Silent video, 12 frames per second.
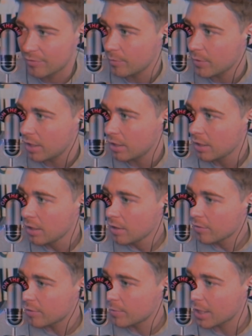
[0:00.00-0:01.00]
from the
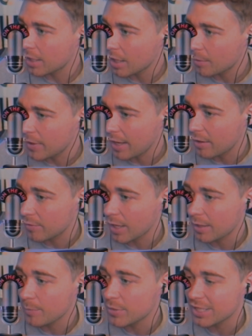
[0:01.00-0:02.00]
from the club there, and,
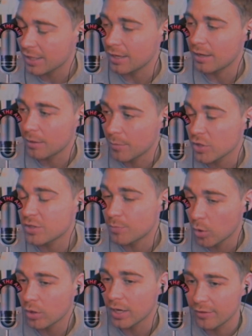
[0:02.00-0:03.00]
and in particular, most
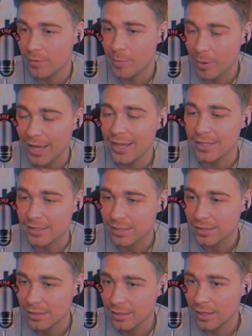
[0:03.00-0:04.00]
importantly, from the
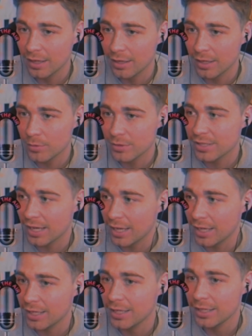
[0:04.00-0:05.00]
players, and it was
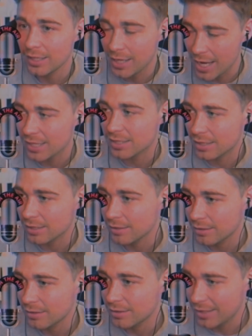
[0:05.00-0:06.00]
saying yes.
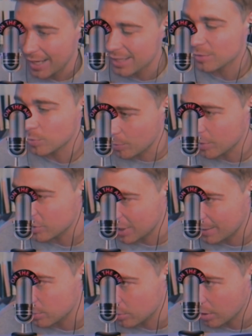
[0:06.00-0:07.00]
Yes, we want
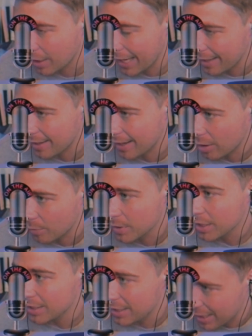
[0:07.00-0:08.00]
James Allcott at the helm.
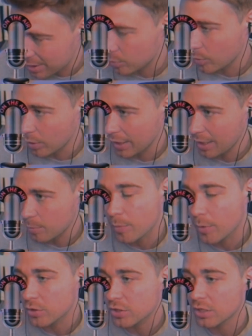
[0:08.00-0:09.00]
Yes, we want to get
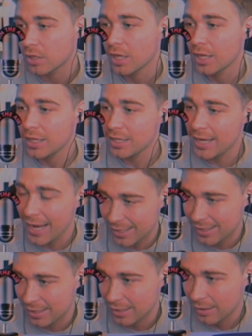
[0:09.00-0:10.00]
promotion.
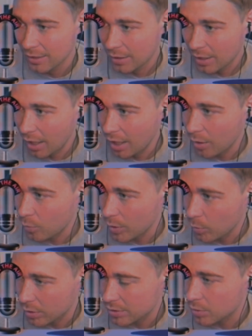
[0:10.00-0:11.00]
Yes, uh, we
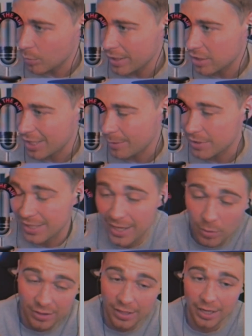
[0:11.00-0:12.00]
want to win the Champions
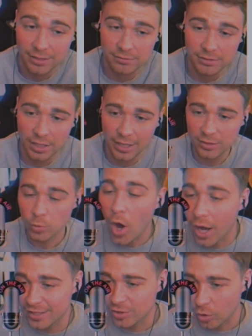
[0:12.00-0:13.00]
League one day. And that's what
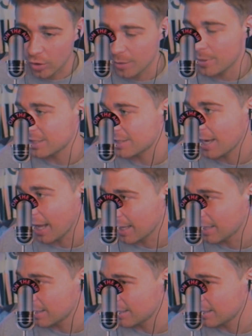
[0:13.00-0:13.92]
I saw on the pitch today.